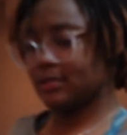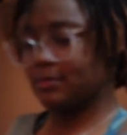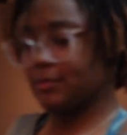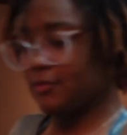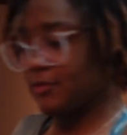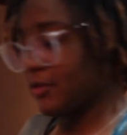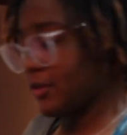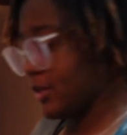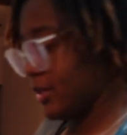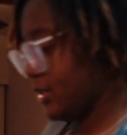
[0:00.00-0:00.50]

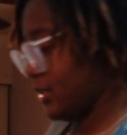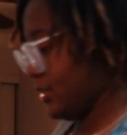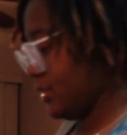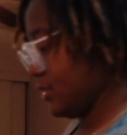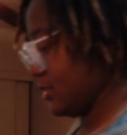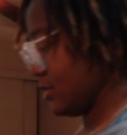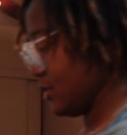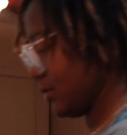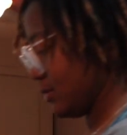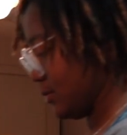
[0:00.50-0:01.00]

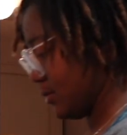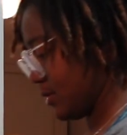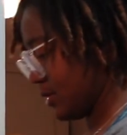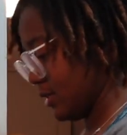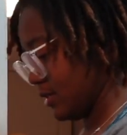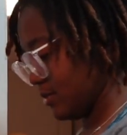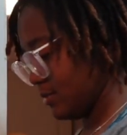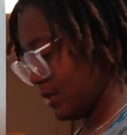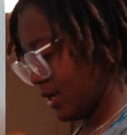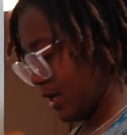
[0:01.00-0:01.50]
beforehand too,
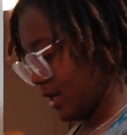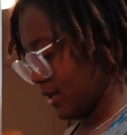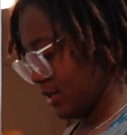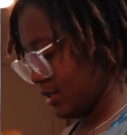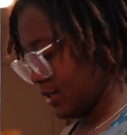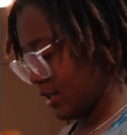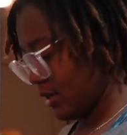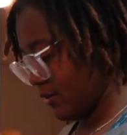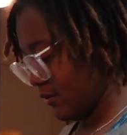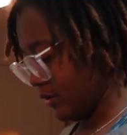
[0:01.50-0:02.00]
because we had a
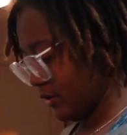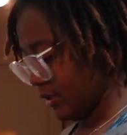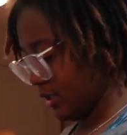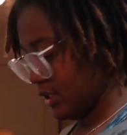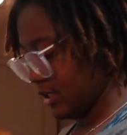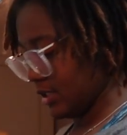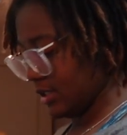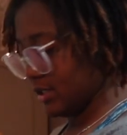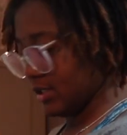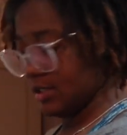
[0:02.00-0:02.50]
sink full of
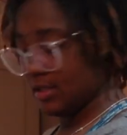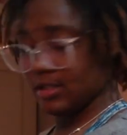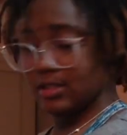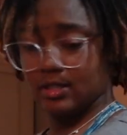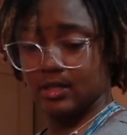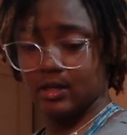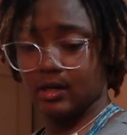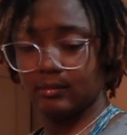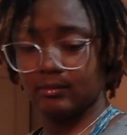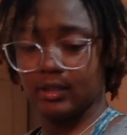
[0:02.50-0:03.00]
dishes,
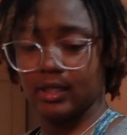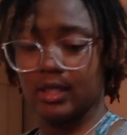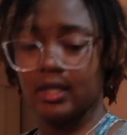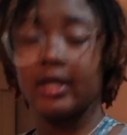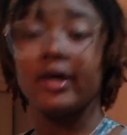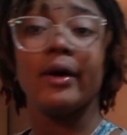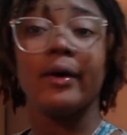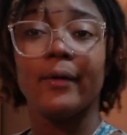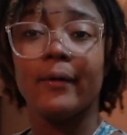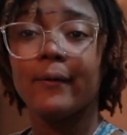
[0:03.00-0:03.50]
and I'm like,
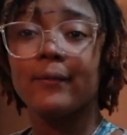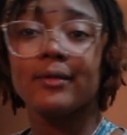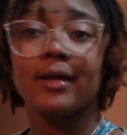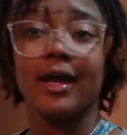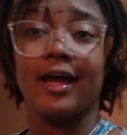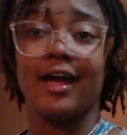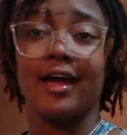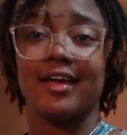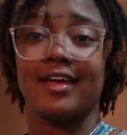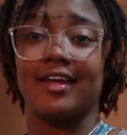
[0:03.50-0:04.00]
no,
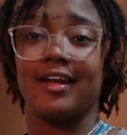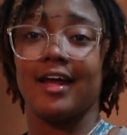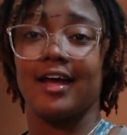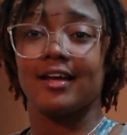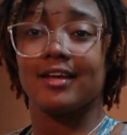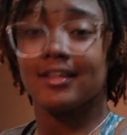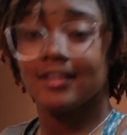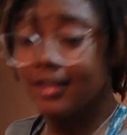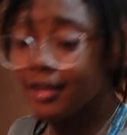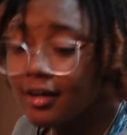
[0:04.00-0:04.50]
like I cannot
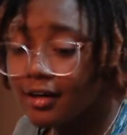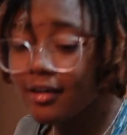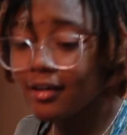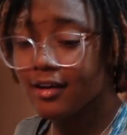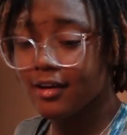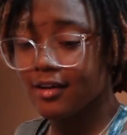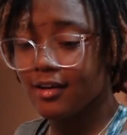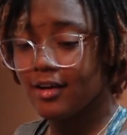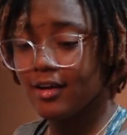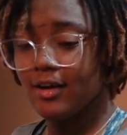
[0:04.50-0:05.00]
cook
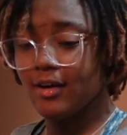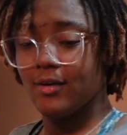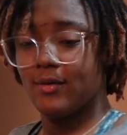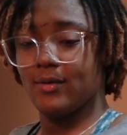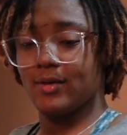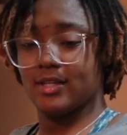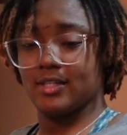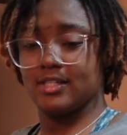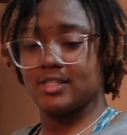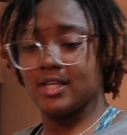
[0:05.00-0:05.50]

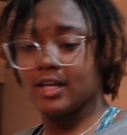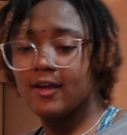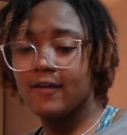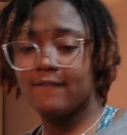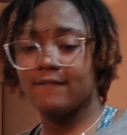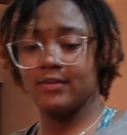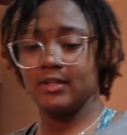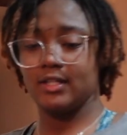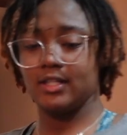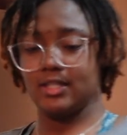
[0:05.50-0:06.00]
with a sink
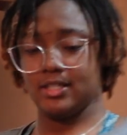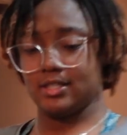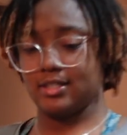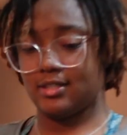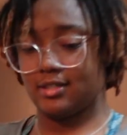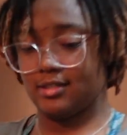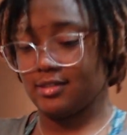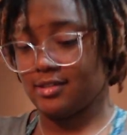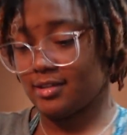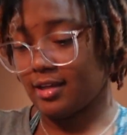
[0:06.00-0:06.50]
full of
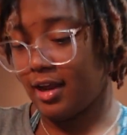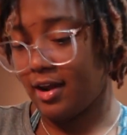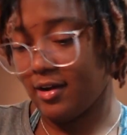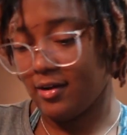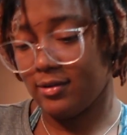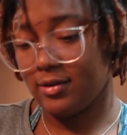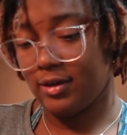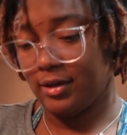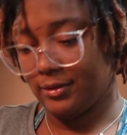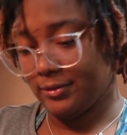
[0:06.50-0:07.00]
dishes. I
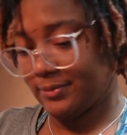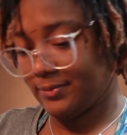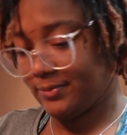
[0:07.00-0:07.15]
don't know.